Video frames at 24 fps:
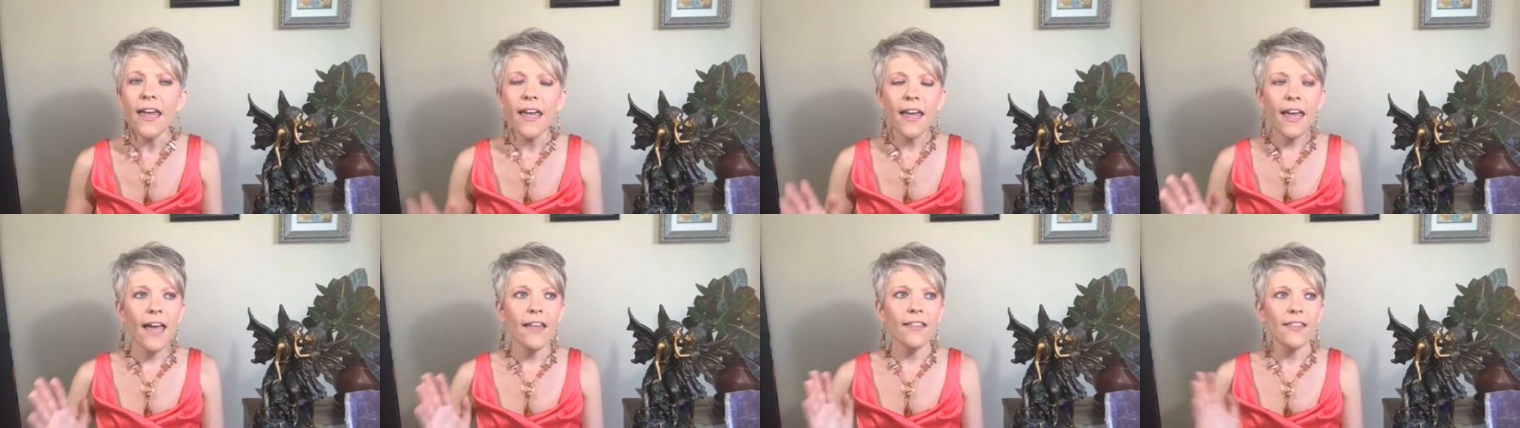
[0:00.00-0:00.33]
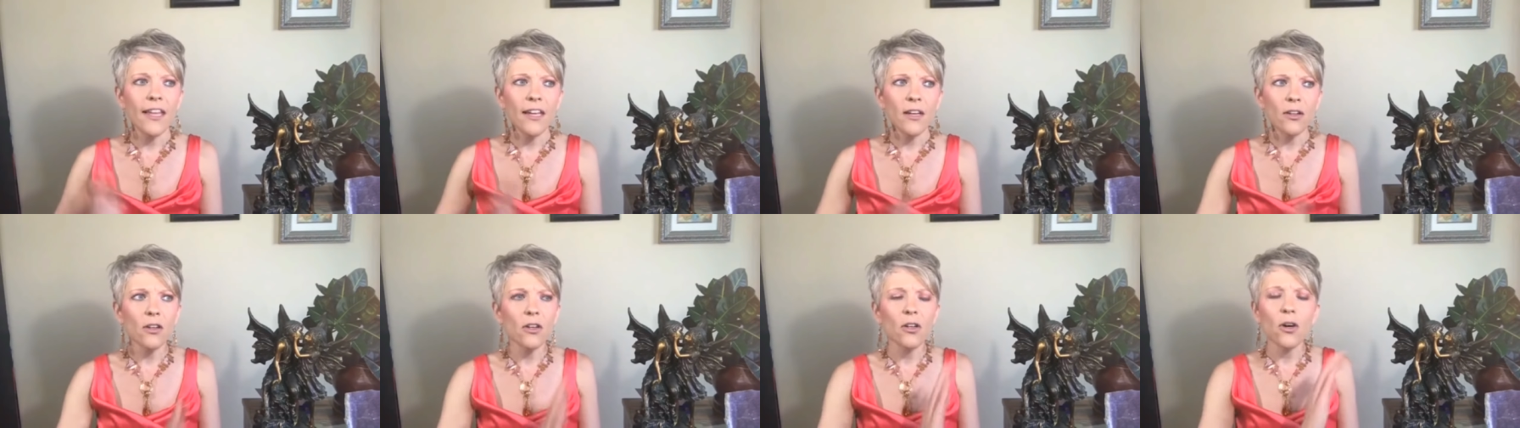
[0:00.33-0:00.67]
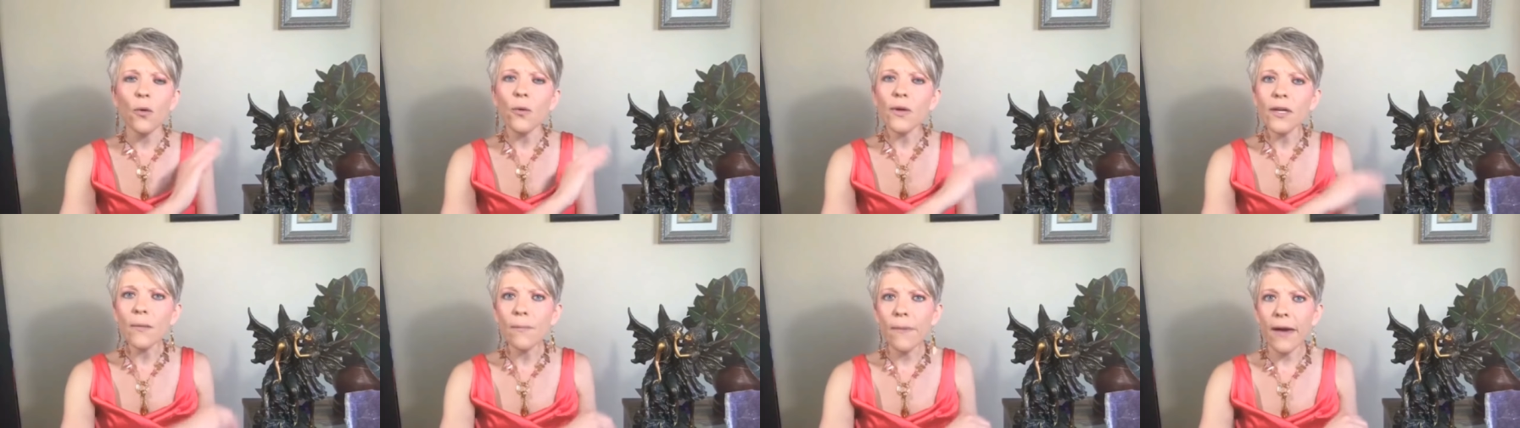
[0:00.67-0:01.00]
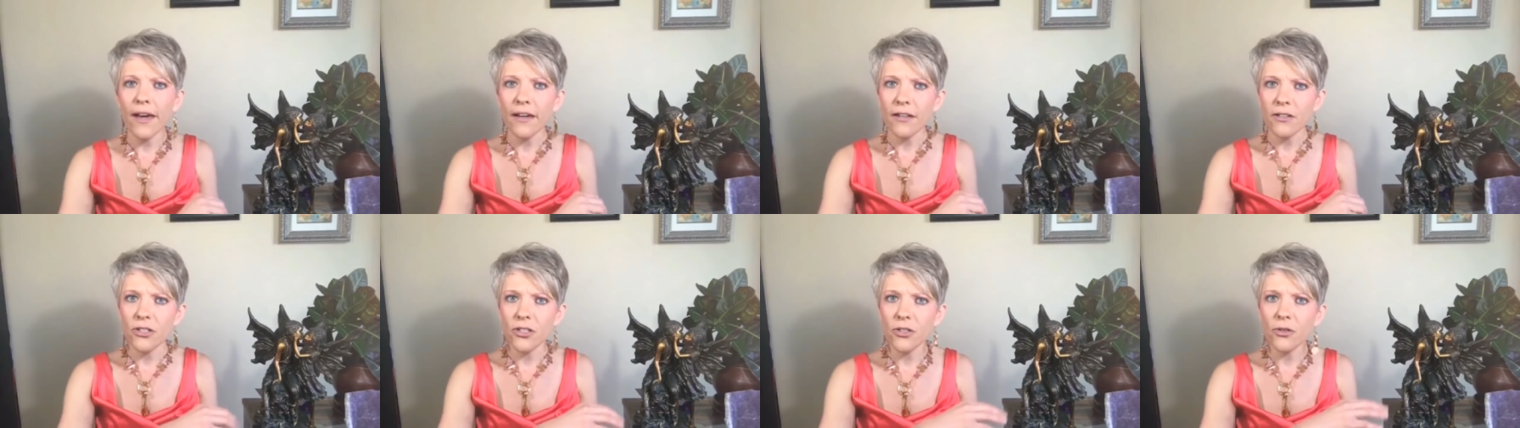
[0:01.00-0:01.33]
And then going
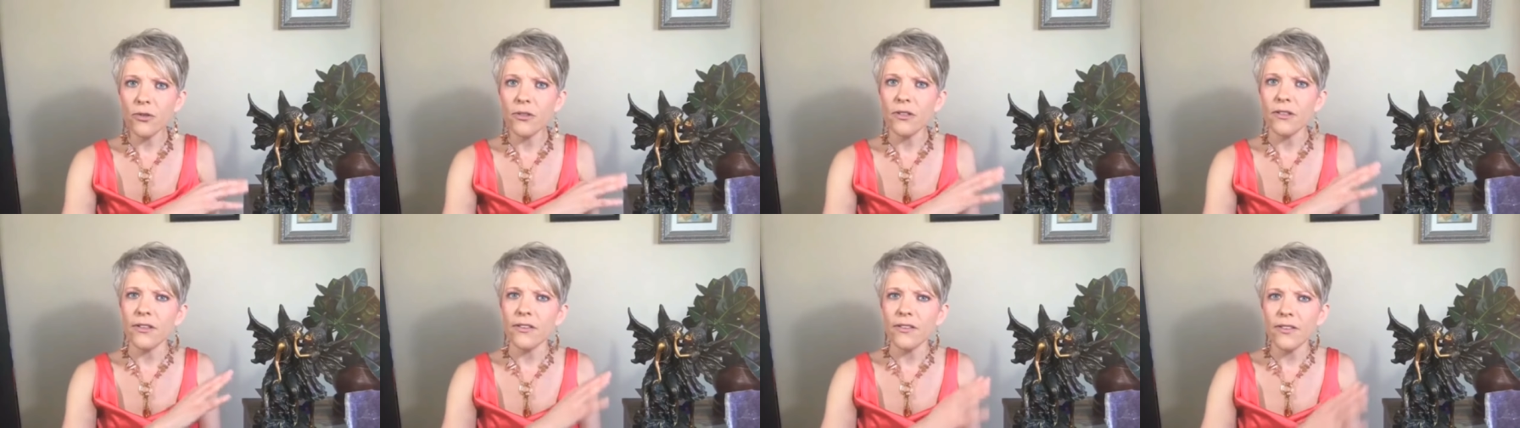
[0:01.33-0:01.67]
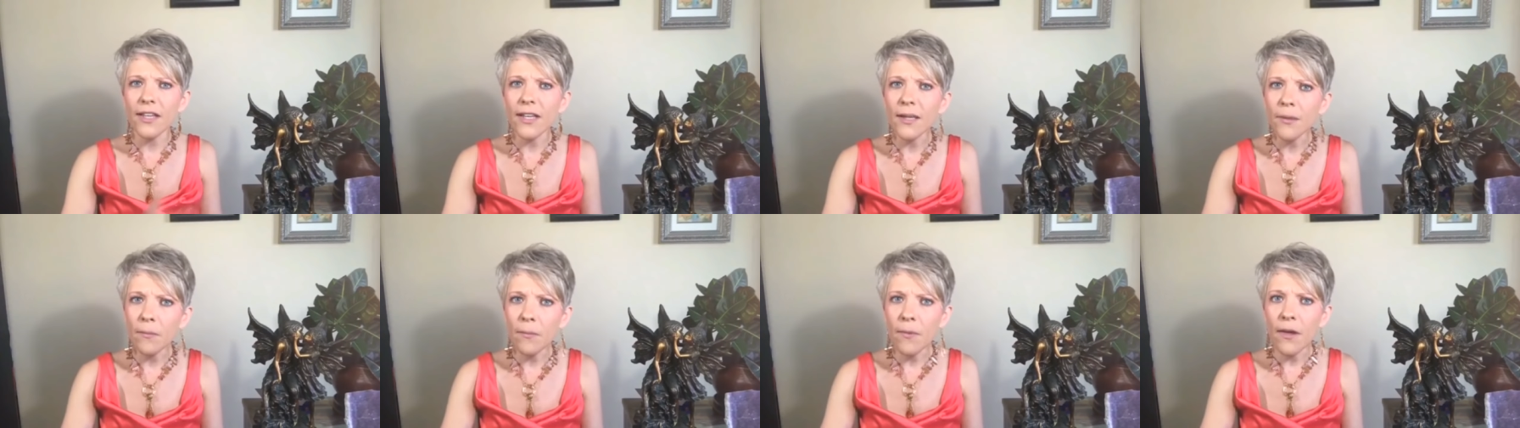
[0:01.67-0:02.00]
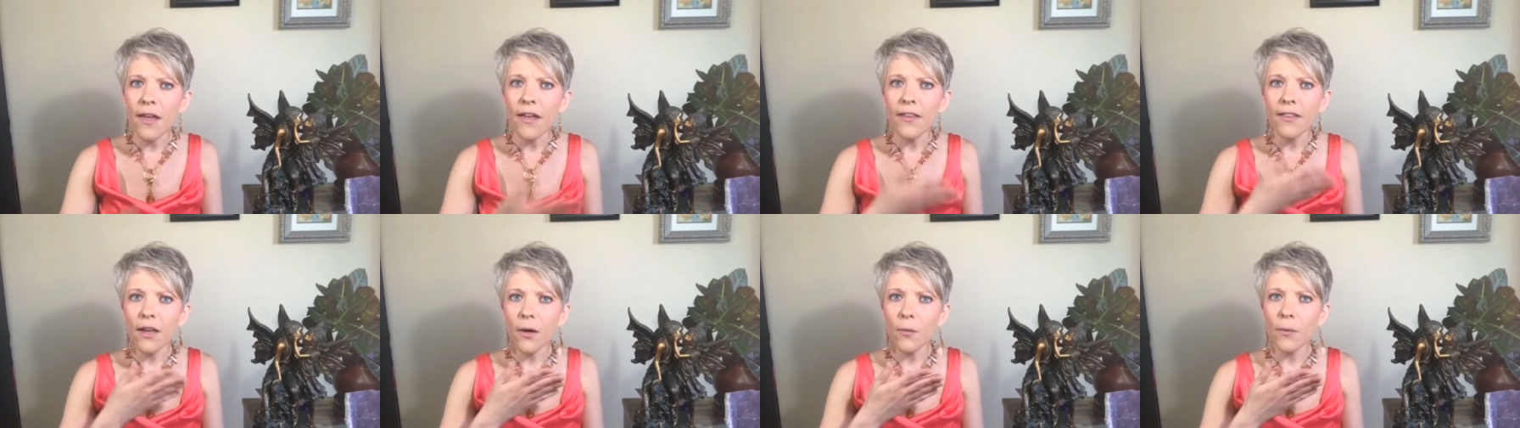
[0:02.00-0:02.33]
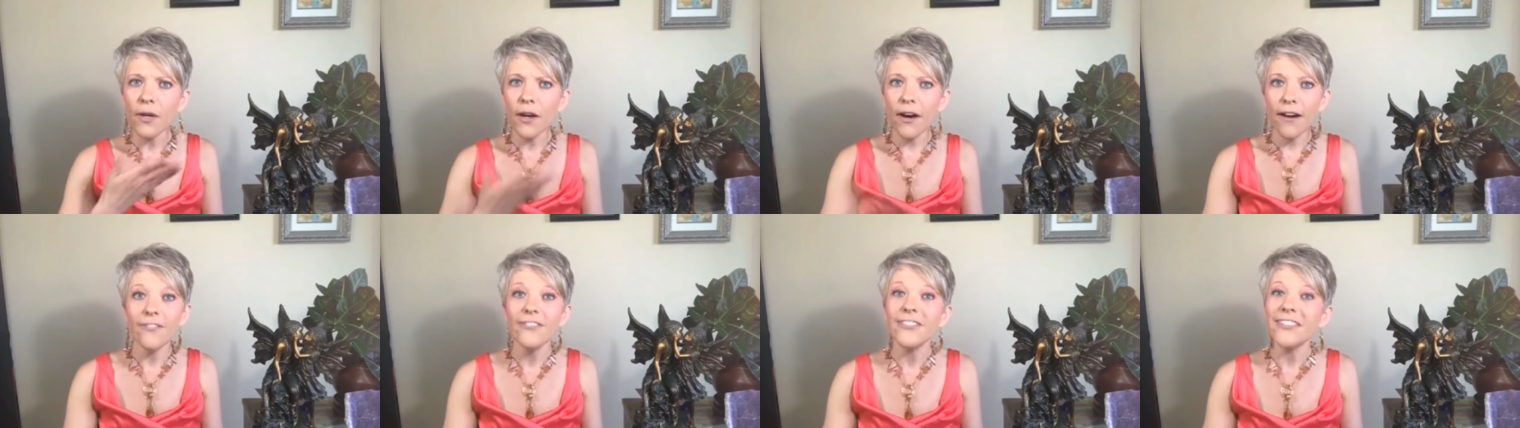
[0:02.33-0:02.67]
back to the theme that we
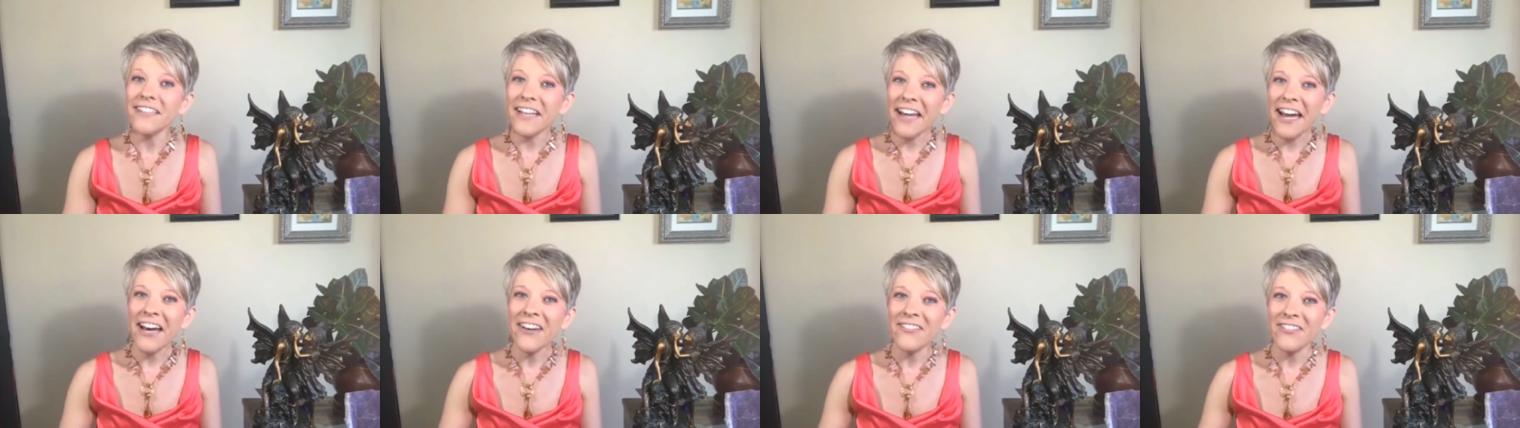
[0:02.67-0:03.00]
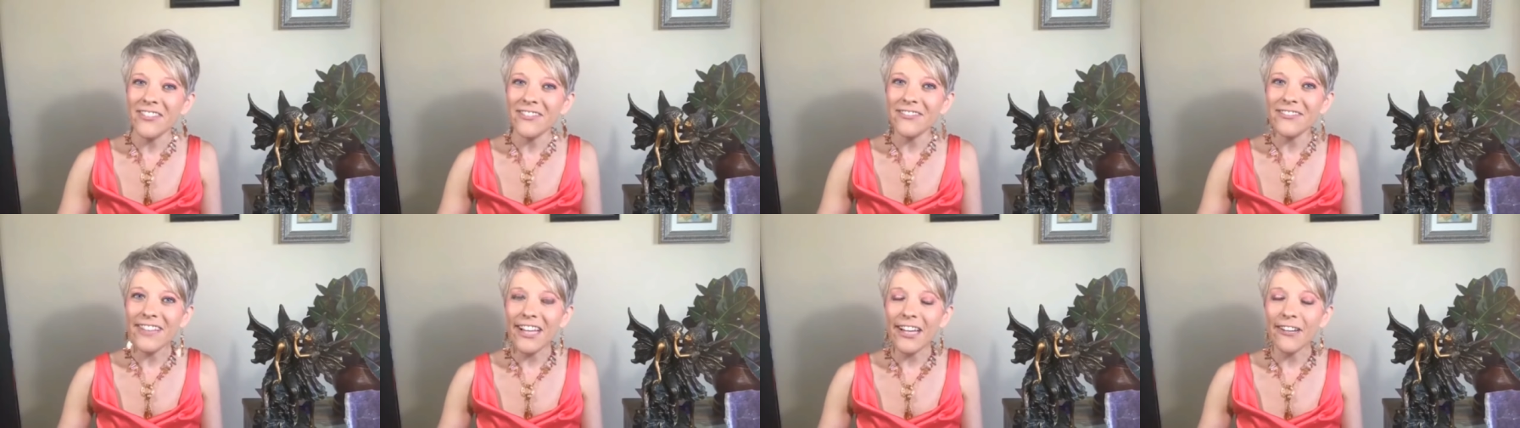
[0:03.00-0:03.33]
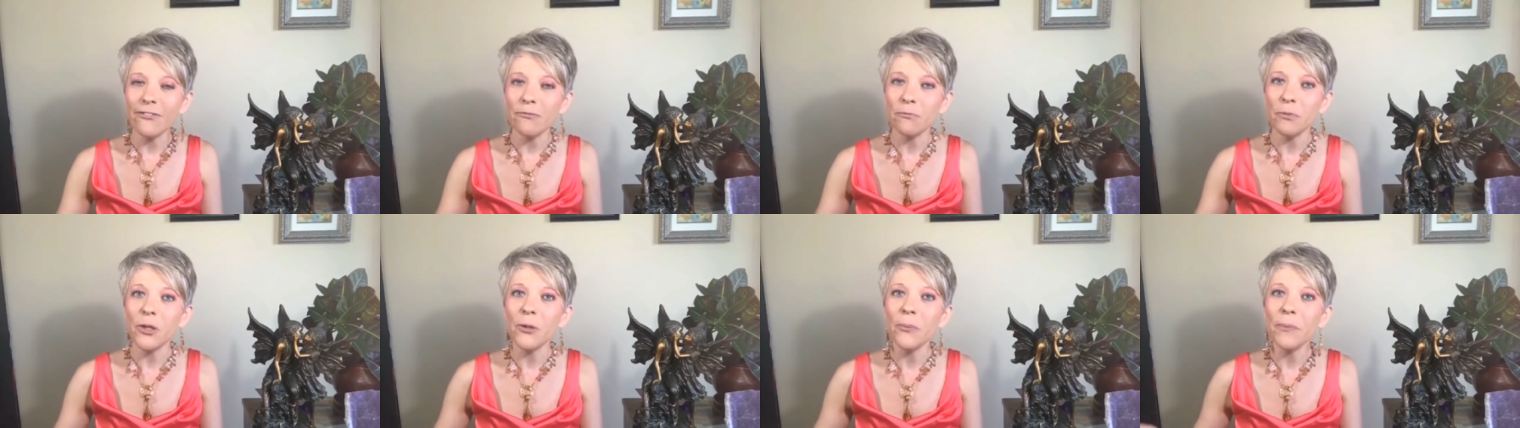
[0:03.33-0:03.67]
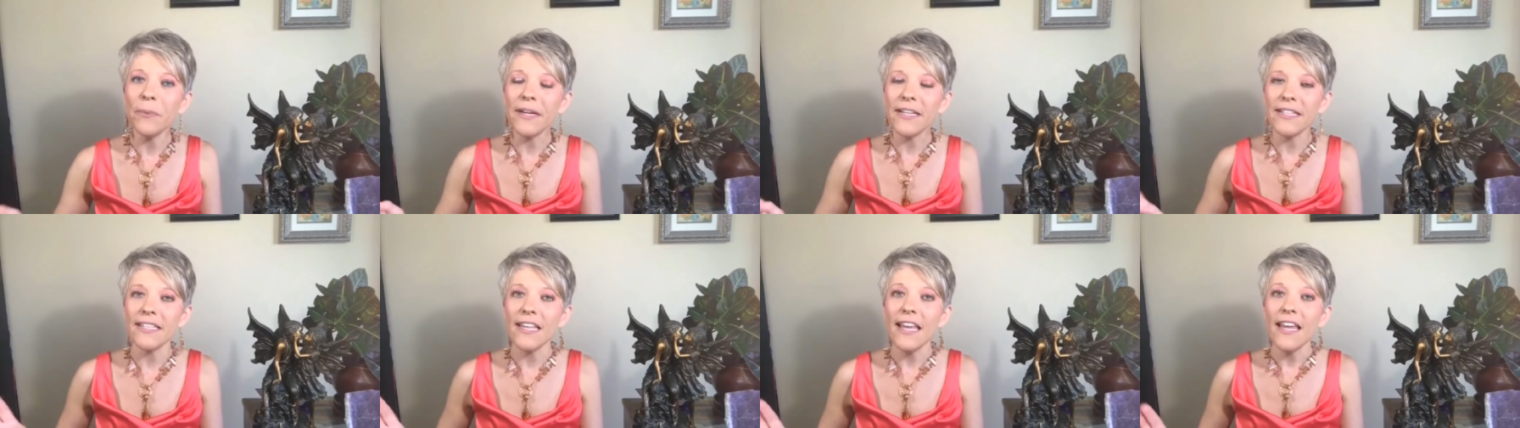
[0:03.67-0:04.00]
often have of life
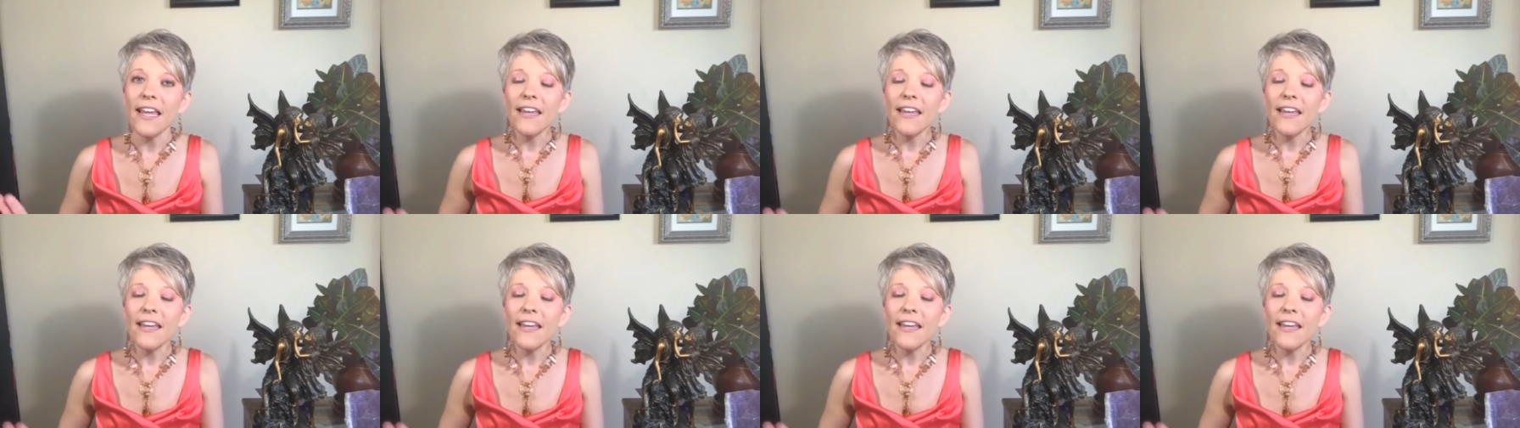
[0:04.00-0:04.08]
purpose,